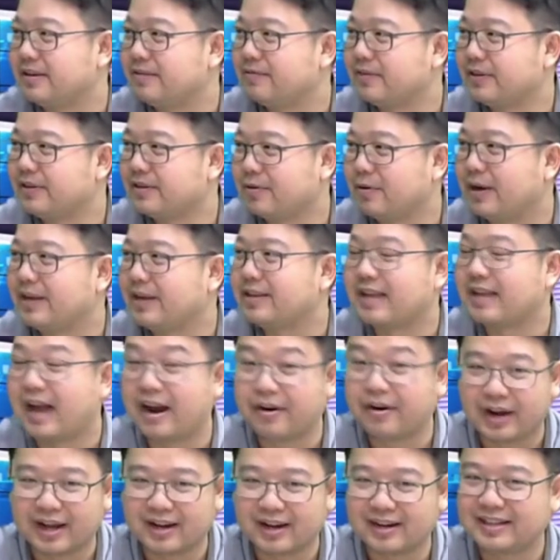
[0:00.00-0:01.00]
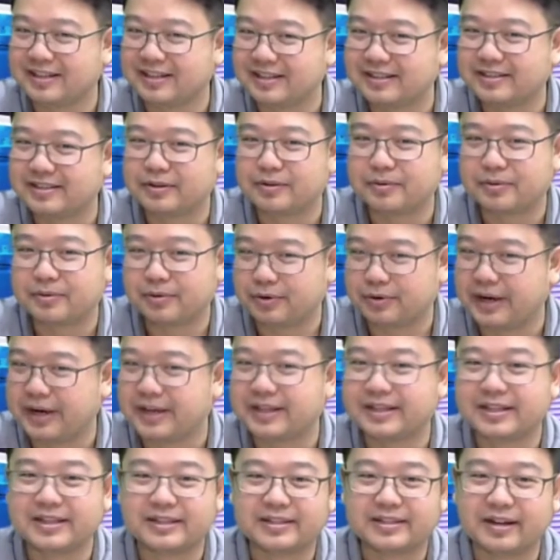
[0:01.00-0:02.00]
even quite directly. So
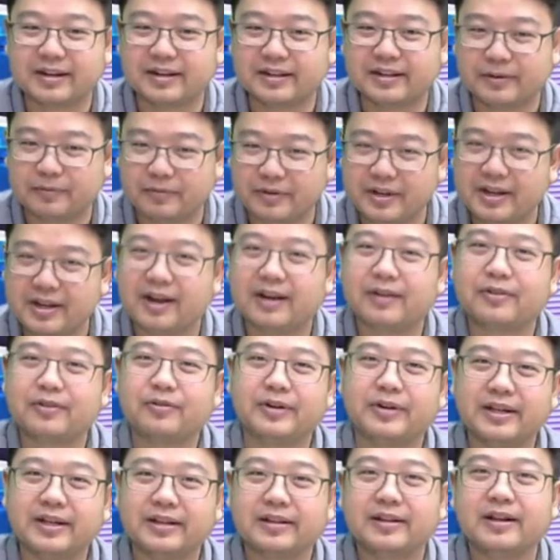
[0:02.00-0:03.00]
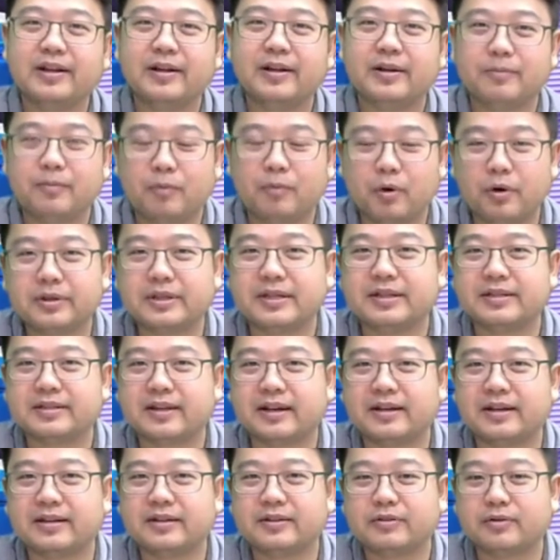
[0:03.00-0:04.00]
Create Designer, we are create more
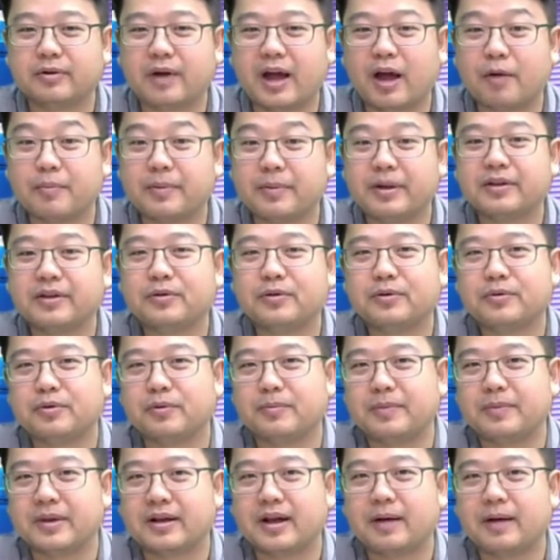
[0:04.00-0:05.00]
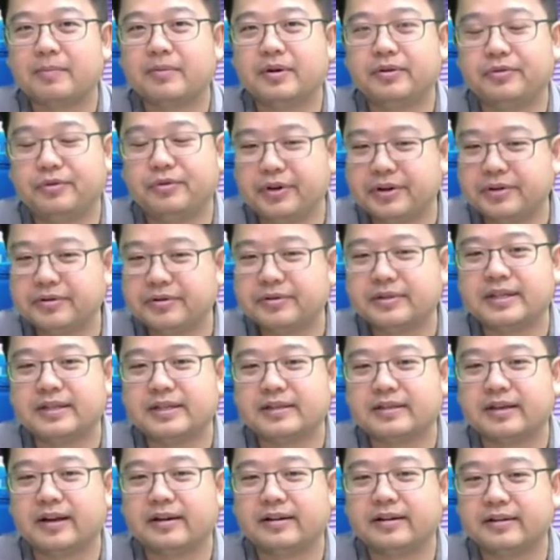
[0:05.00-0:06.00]
designers to helping you to become a real
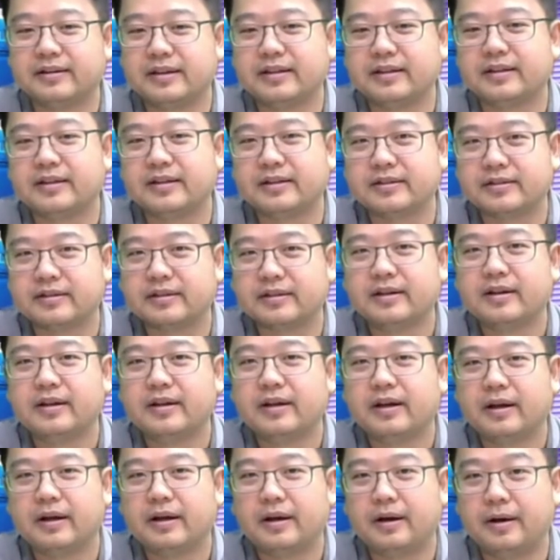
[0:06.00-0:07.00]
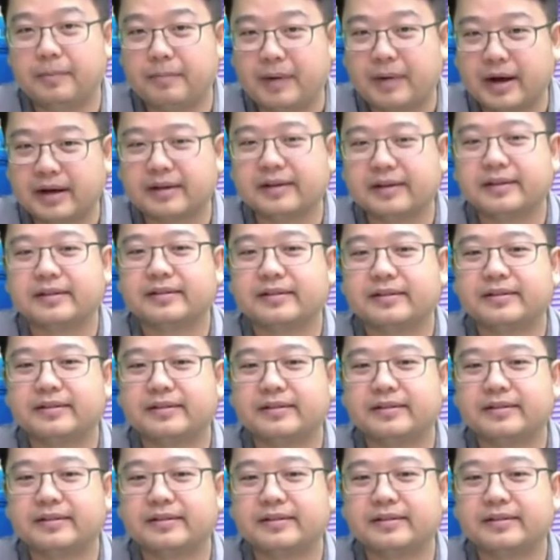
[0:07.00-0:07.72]
designer in this market.